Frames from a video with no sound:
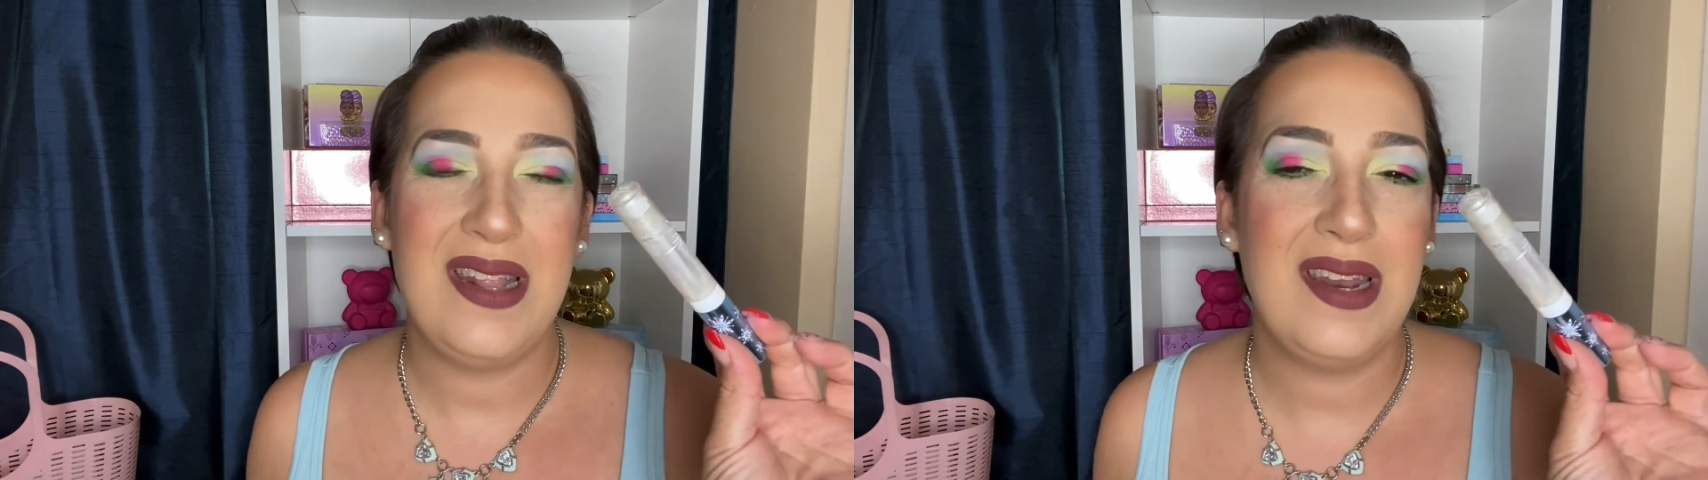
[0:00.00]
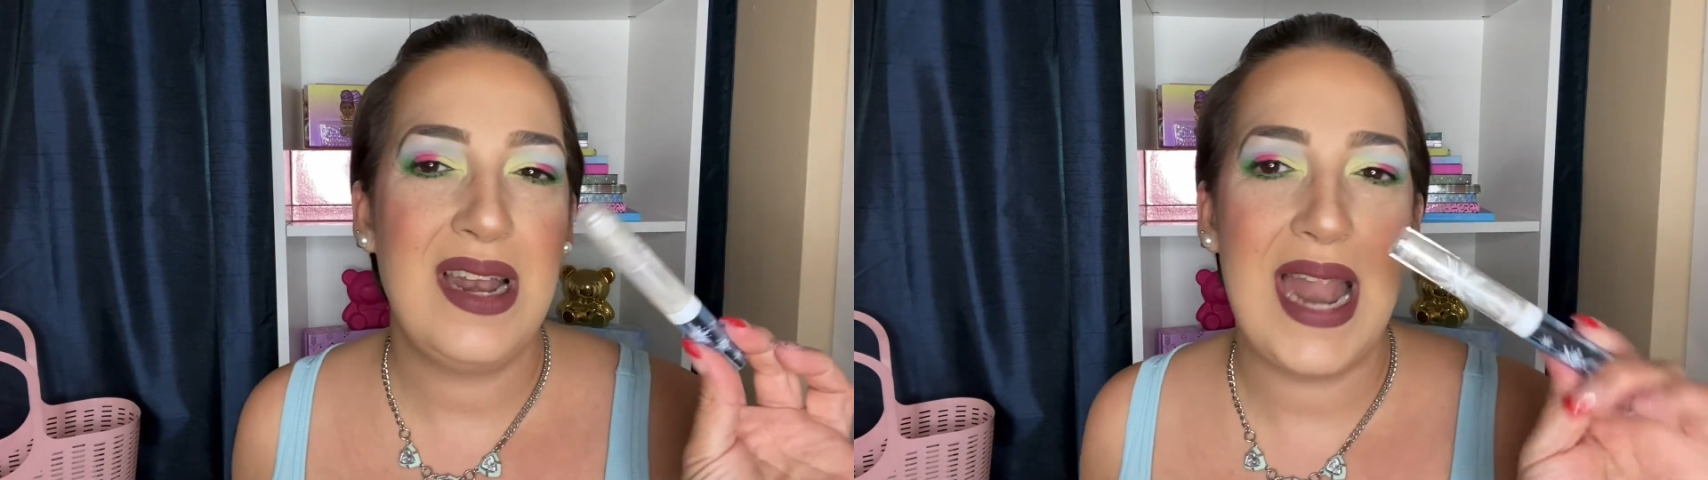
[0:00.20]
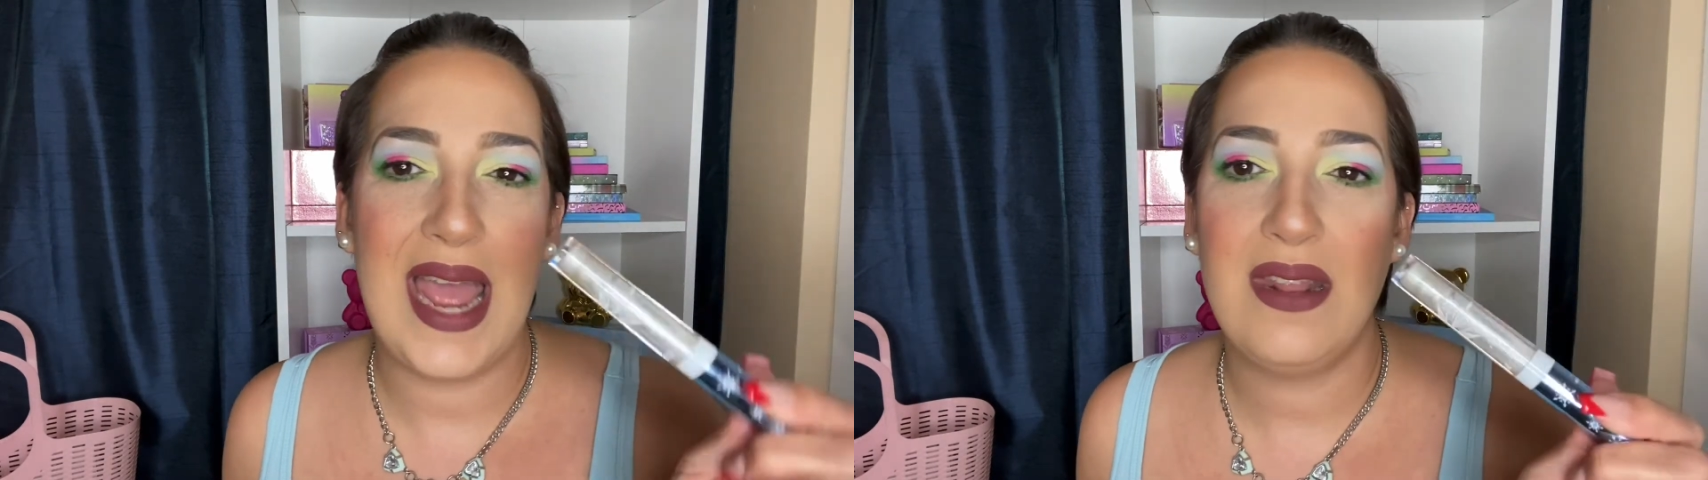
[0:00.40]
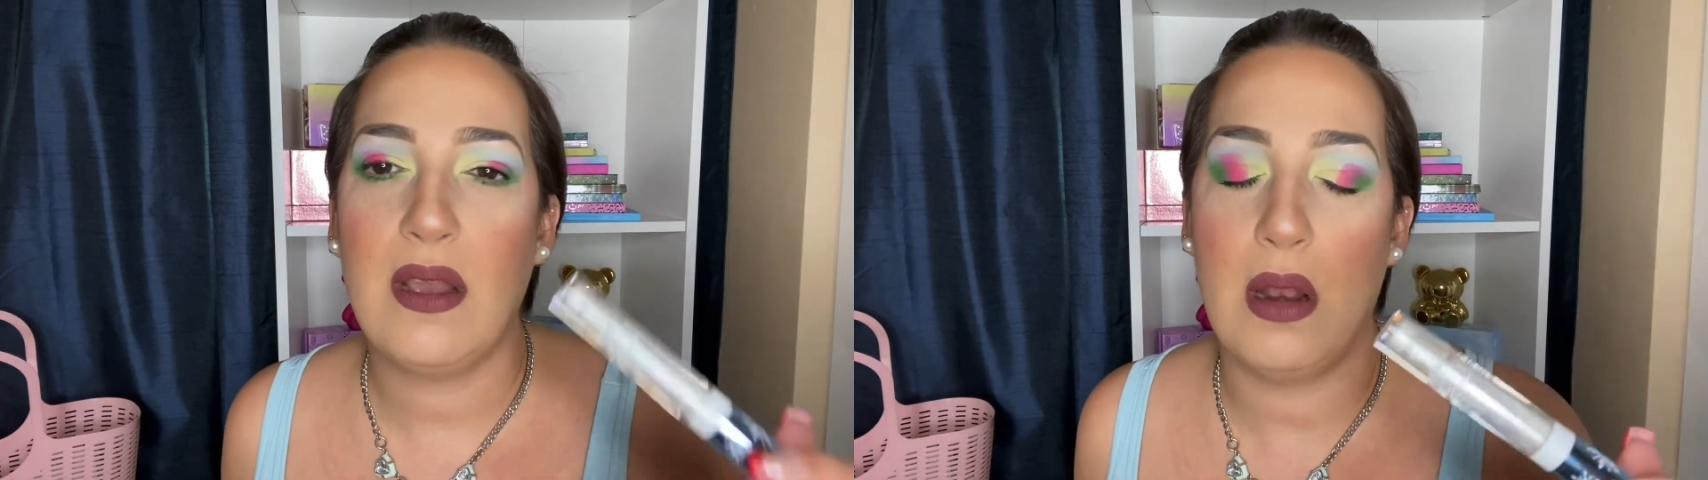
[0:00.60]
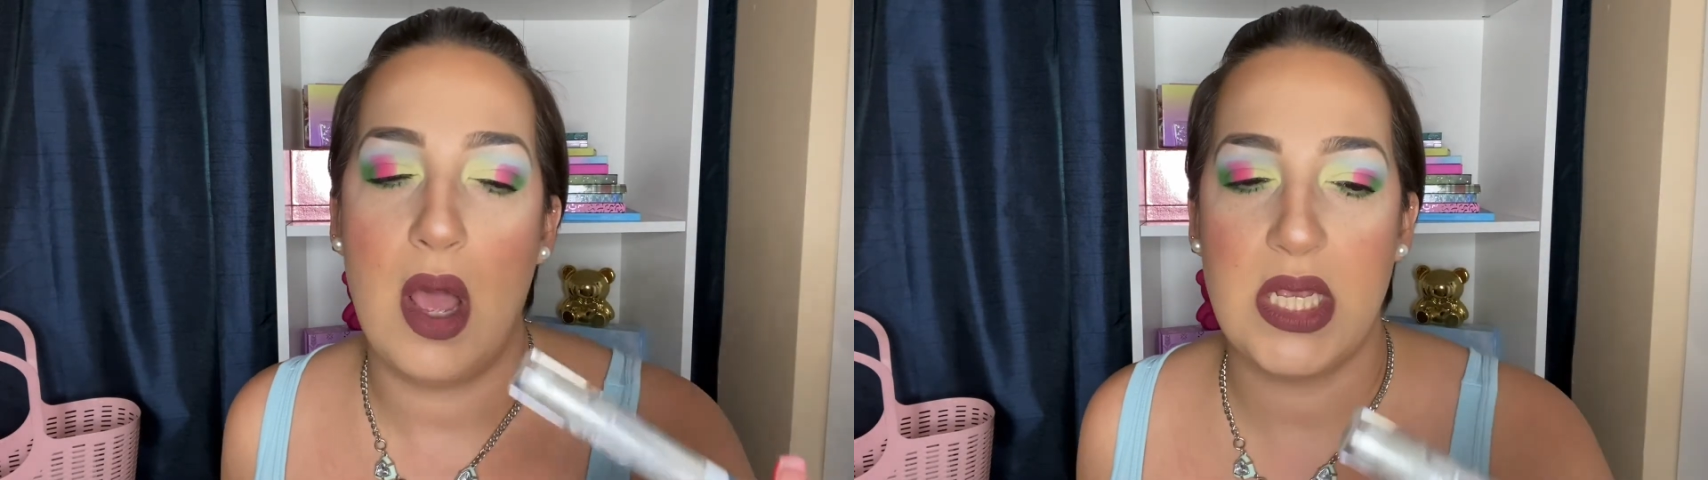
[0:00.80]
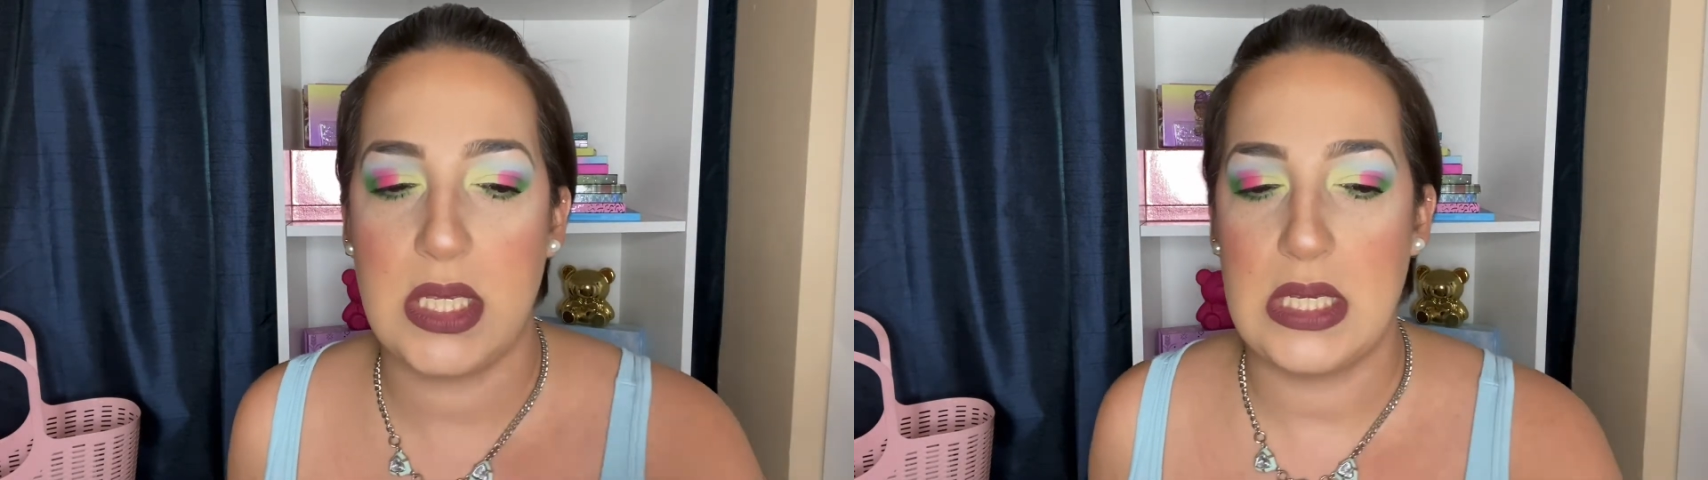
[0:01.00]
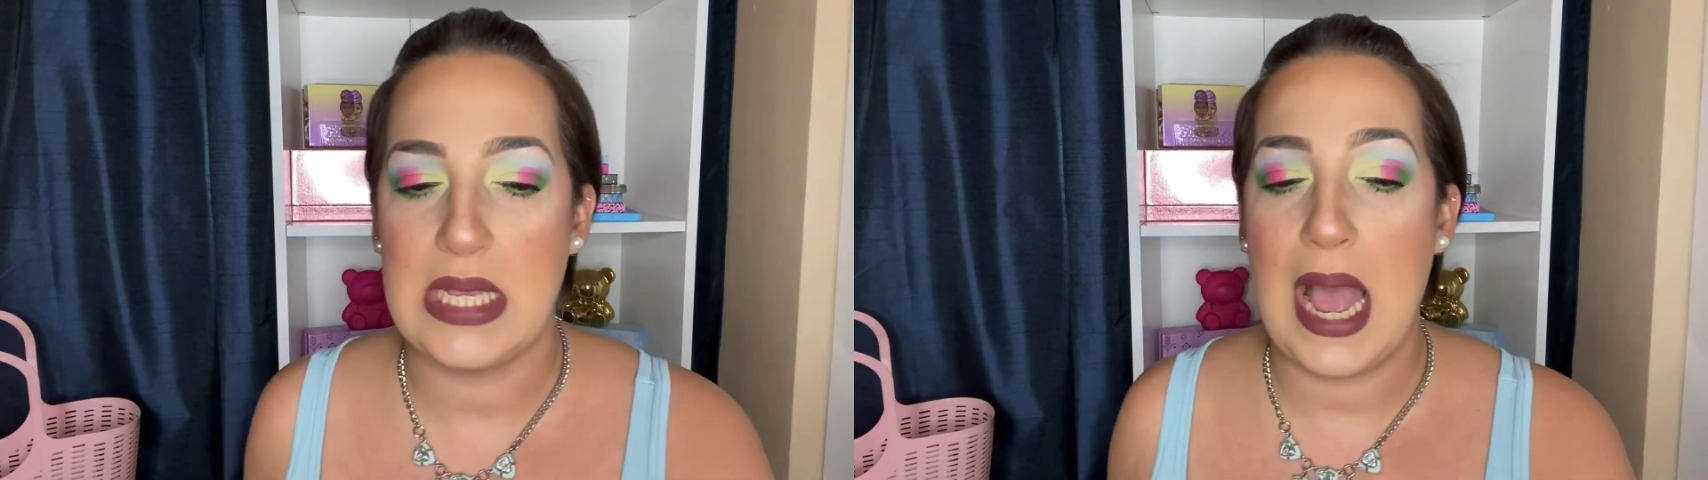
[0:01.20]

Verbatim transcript: didn't like the glosses.